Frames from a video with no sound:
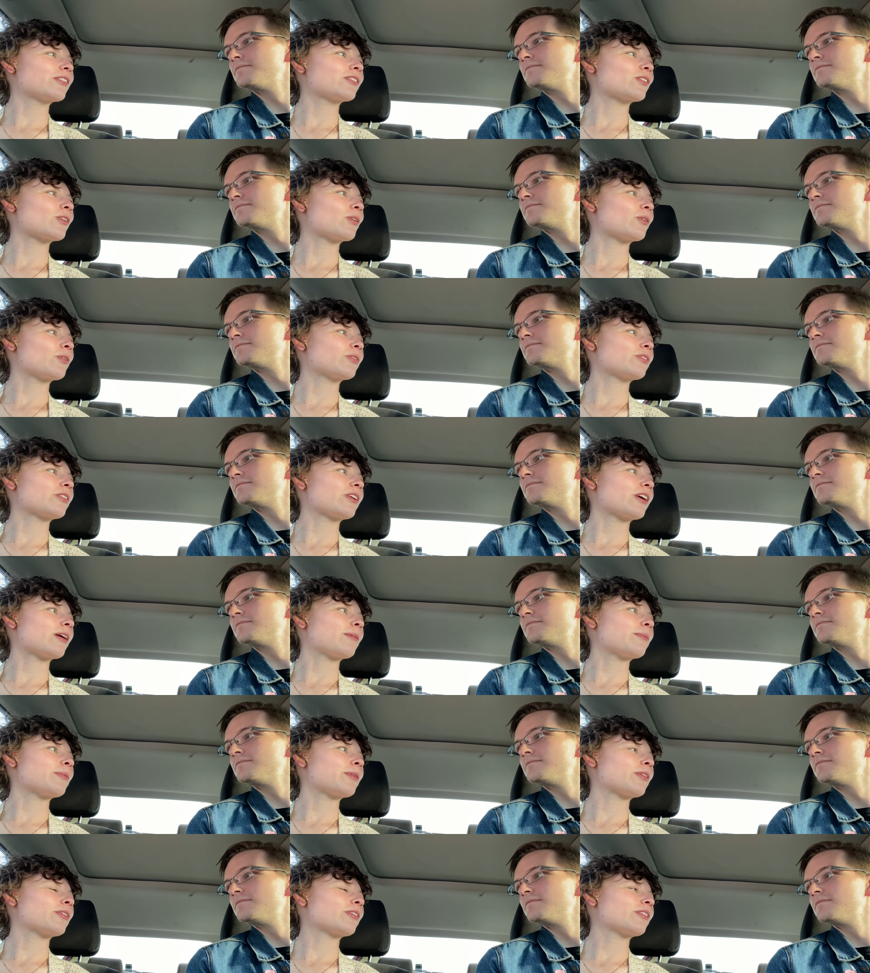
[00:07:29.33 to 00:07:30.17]
Speaker 1: the whole time. The
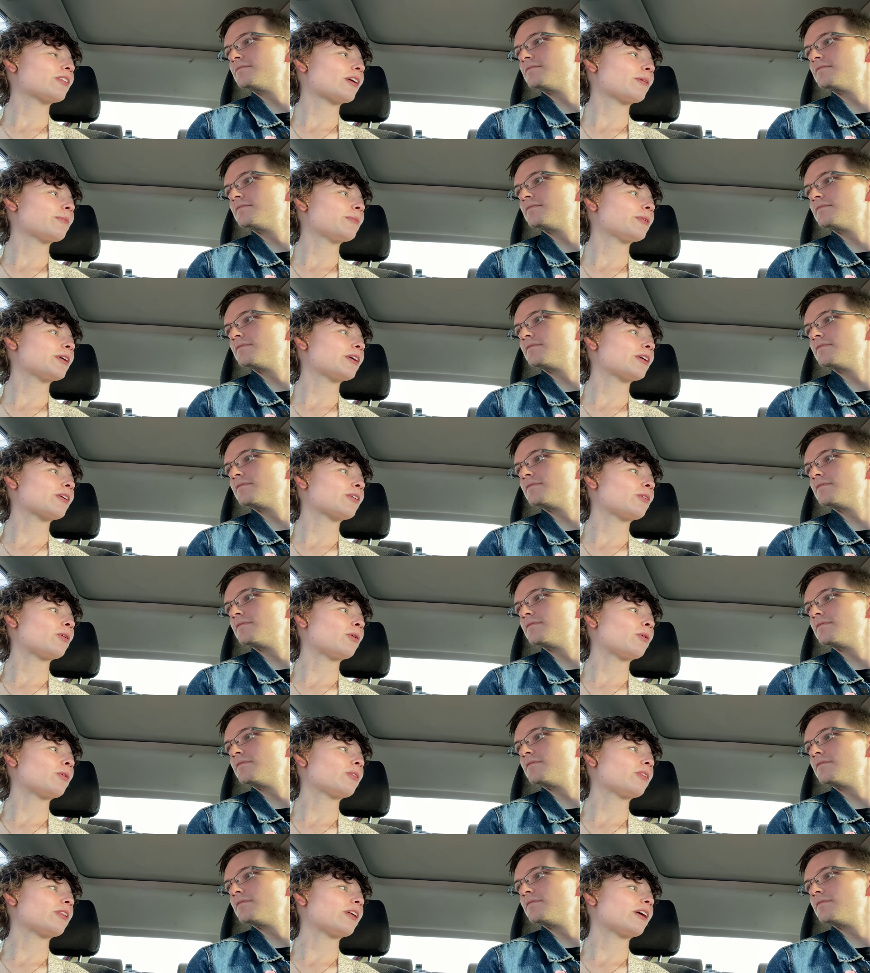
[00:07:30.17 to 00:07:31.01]
only time you get
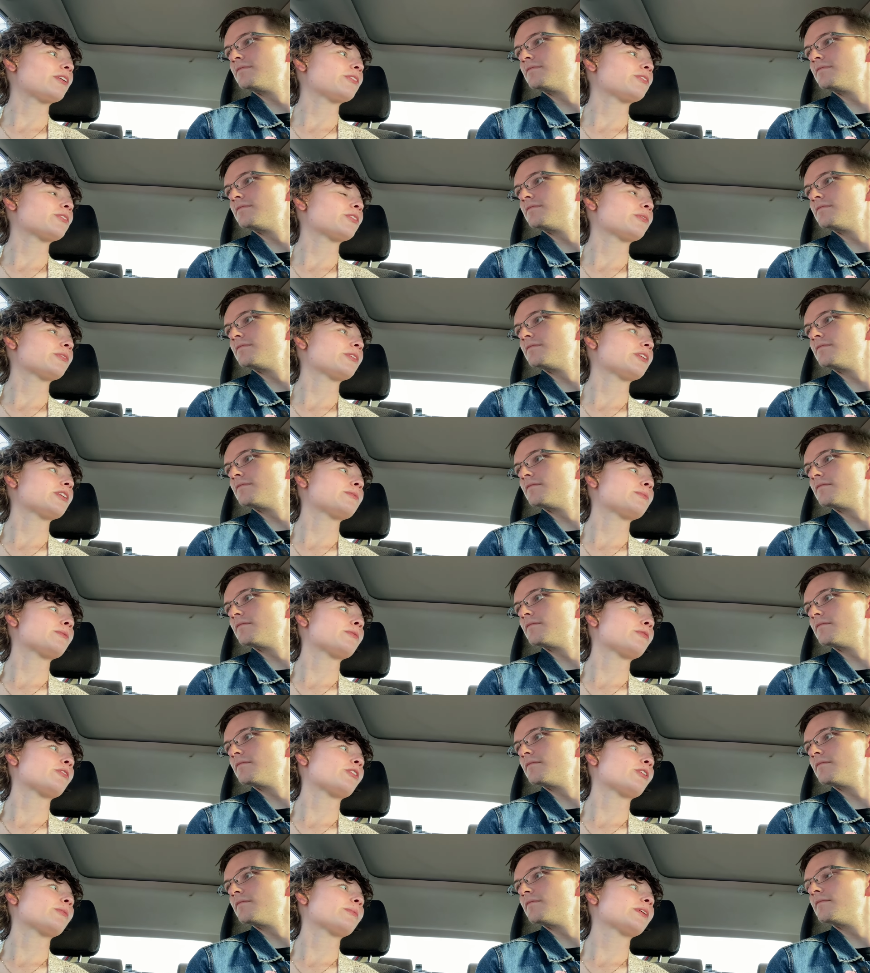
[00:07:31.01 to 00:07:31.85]
cold lights are when he's
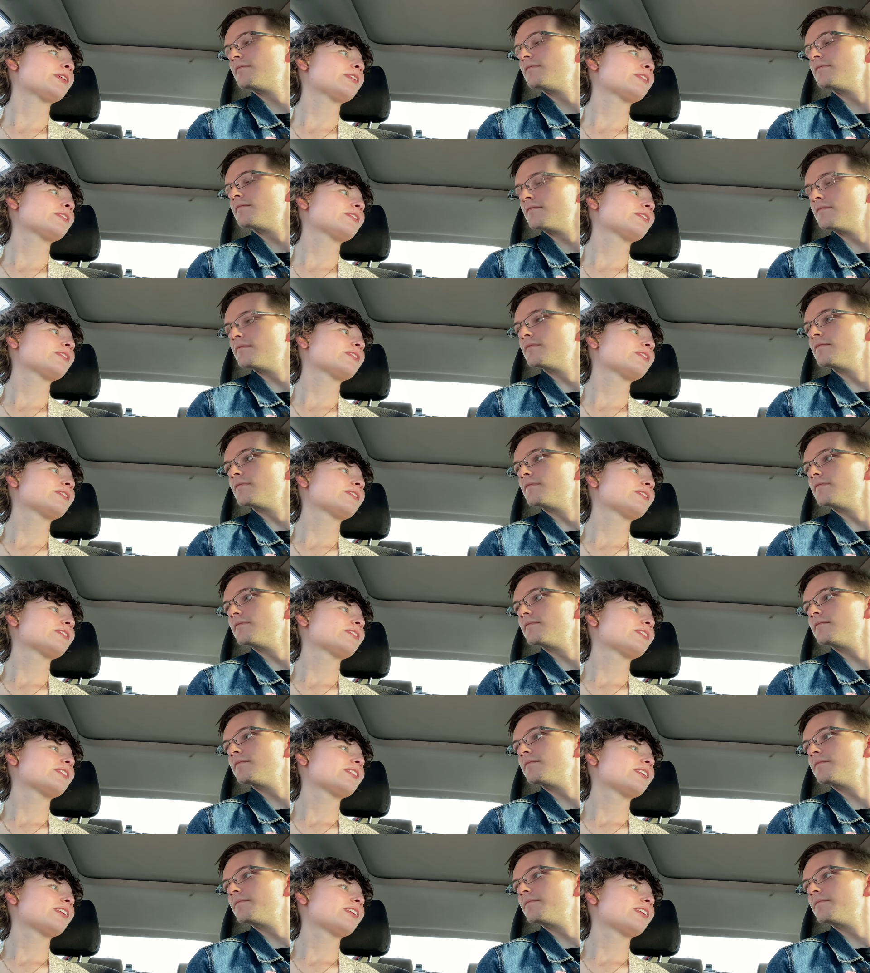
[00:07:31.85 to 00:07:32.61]
performing. Mm-hmm.